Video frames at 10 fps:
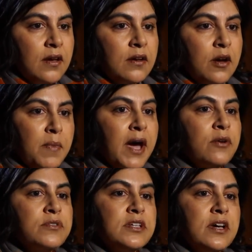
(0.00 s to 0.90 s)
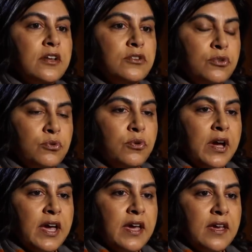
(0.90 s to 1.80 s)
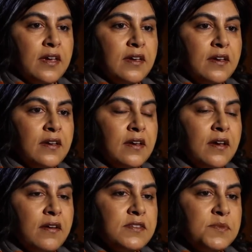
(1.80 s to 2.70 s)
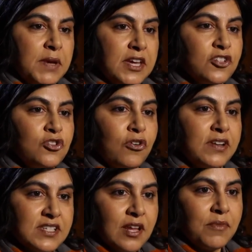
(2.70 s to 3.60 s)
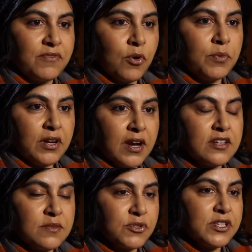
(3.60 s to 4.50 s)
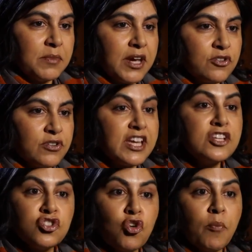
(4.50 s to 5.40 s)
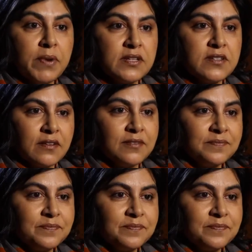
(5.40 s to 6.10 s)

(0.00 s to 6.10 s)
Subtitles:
come out and do a speech on Islamophobia and anti-Muslim hatred. It's not been done.